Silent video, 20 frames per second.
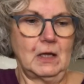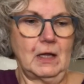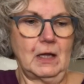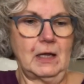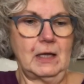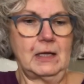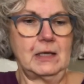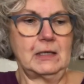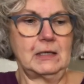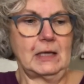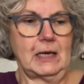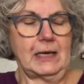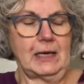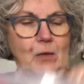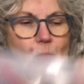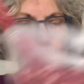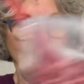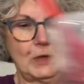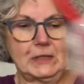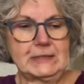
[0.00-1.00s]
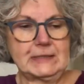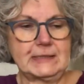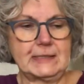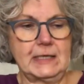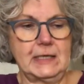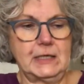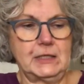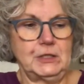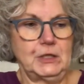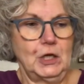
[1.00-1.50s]
And I have one
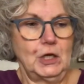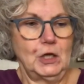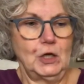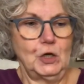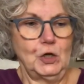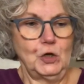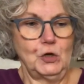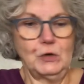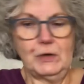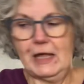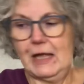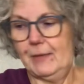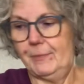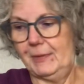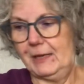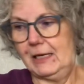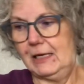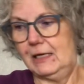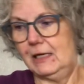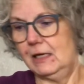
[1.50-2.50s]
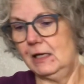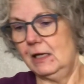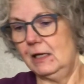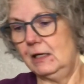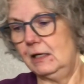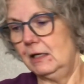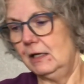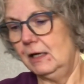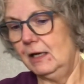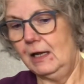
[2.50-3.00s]
son who kept eating
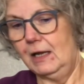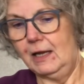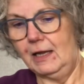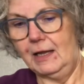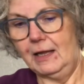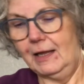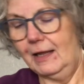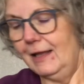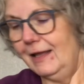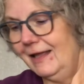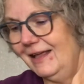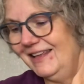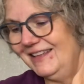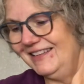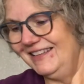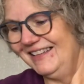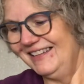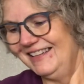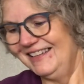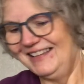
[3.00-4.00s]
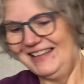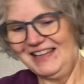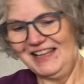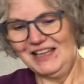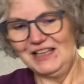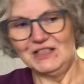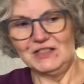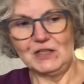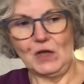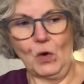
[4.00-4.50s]
it. And
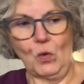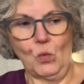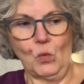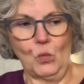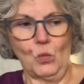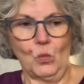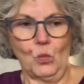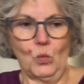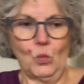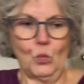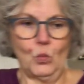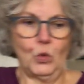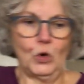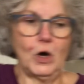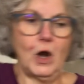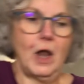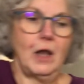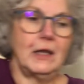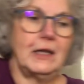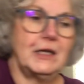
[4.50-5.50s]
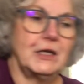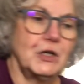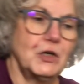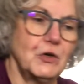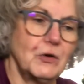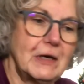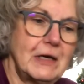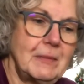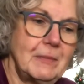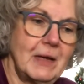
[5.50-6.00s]
so we're all in
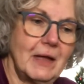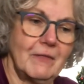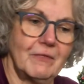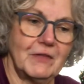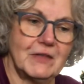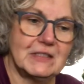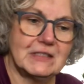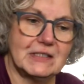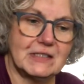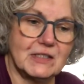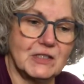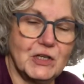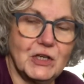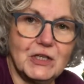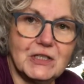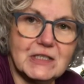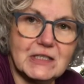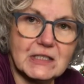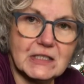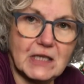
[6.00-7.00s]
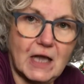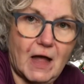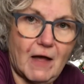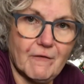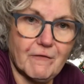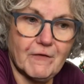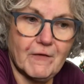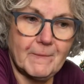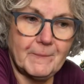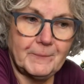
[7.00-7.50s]
agreement. This is good
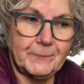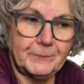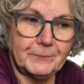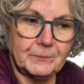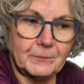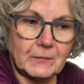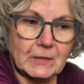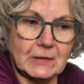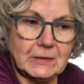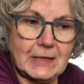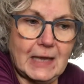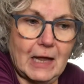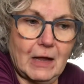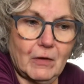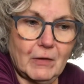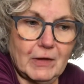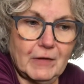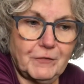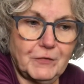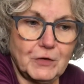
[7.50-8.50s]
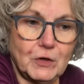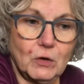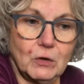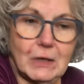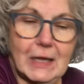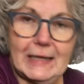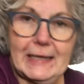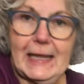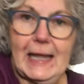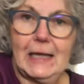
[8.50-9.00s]
stuff. Now, if you don't
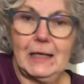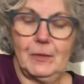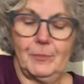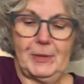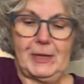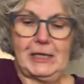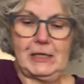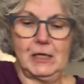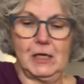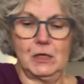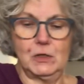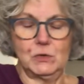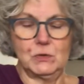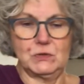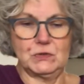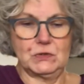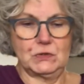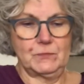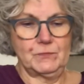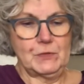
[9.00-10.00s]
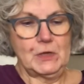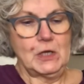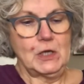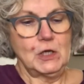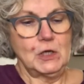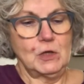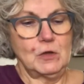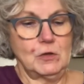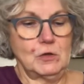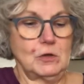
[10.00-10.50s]
like jalapenos,
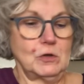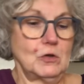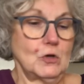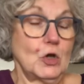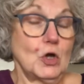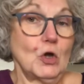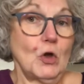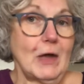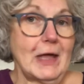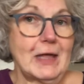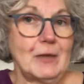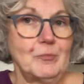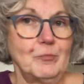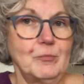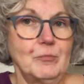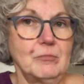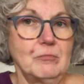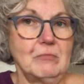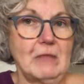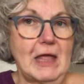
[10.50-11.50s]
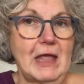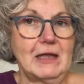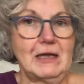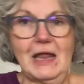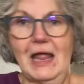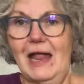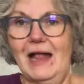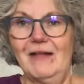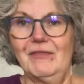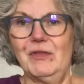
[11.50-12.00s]
you can go ahead and
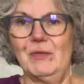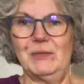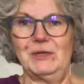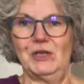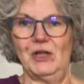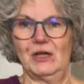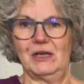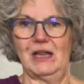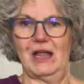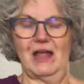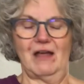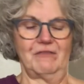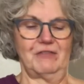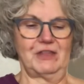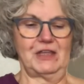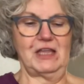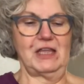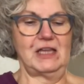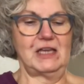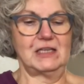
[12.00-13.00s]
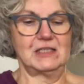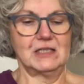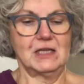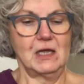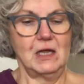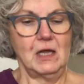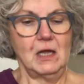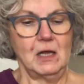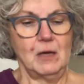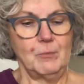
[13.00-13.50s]
have them and not have the heat.
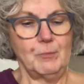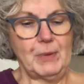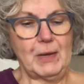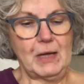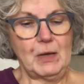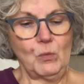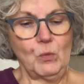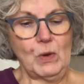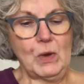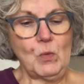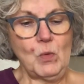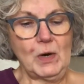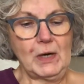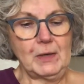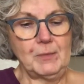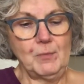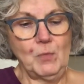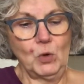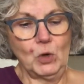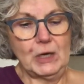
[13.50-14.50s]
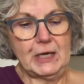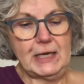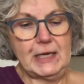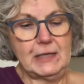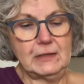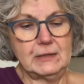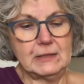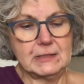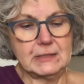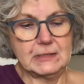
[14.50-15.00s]
But we wanted more
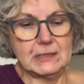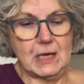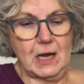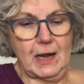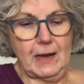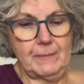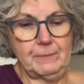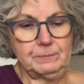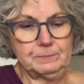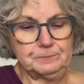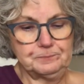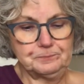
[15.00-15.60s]
heat this time.